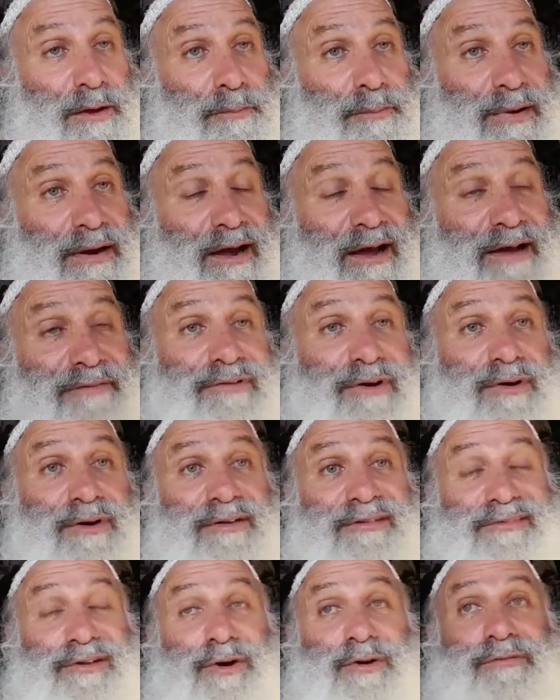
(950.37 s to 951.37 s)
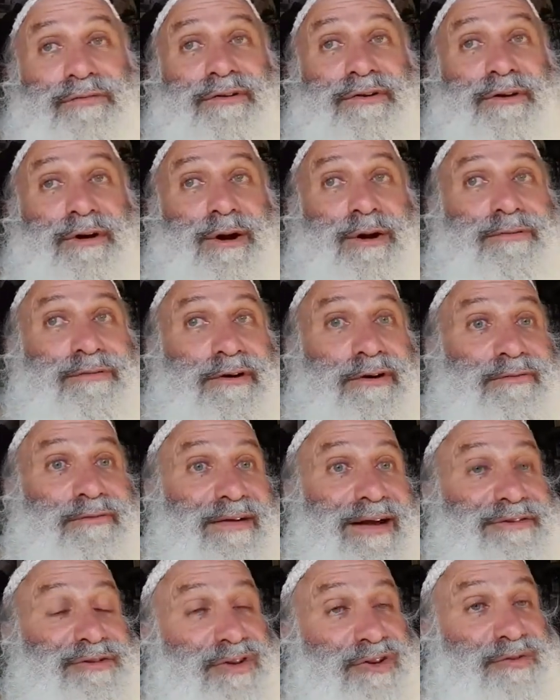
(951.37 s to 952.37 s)
But I've noticed over and over, if
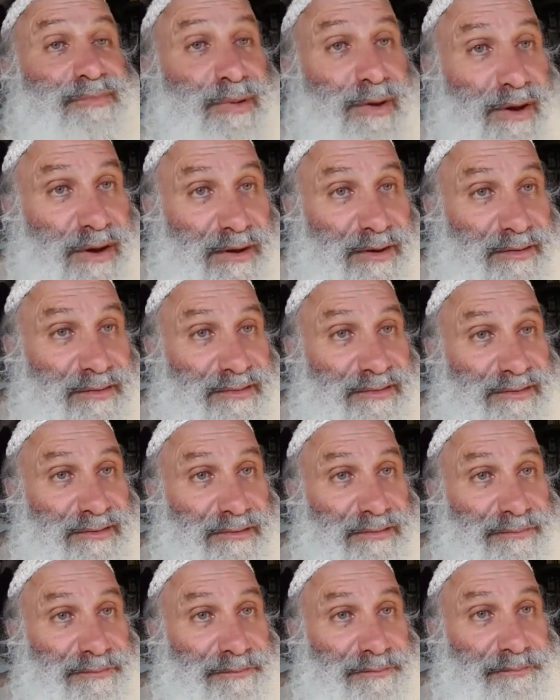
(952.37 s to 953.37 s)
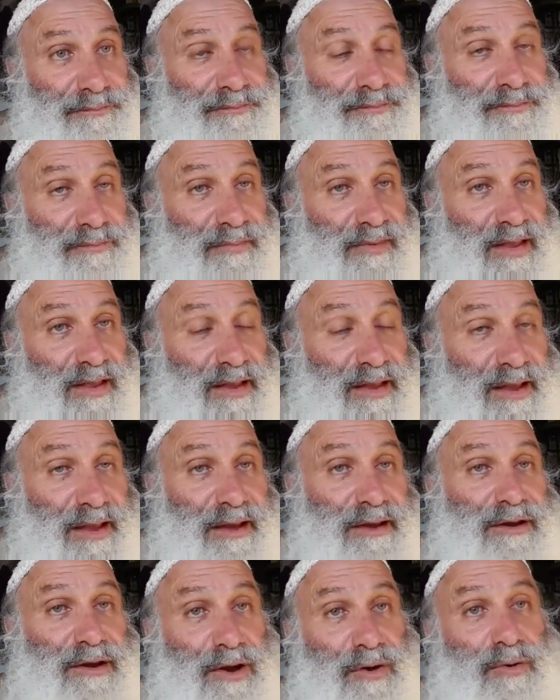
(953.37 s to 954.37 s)
I just pause
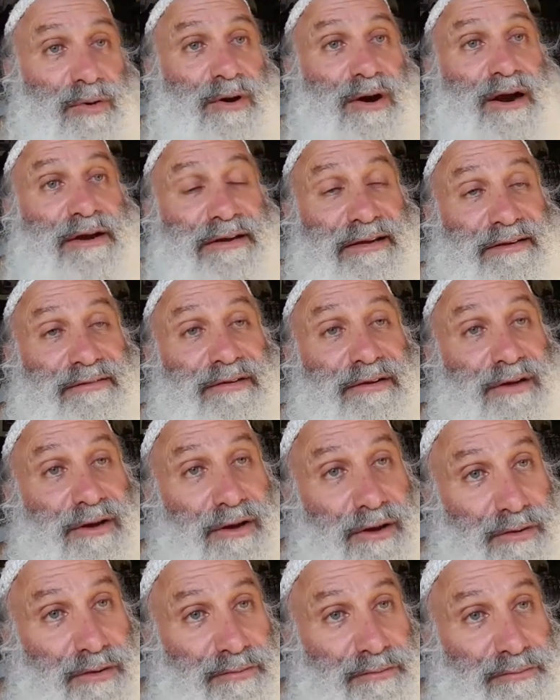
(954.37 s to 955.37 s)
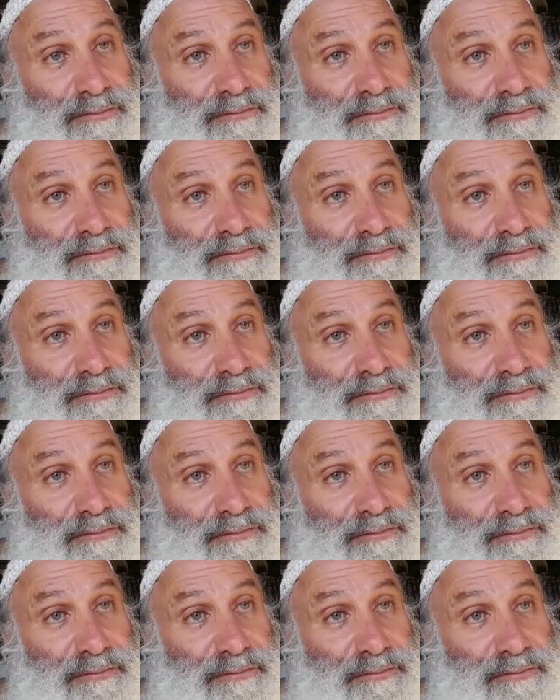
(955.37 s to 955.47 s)
and go where I need to go,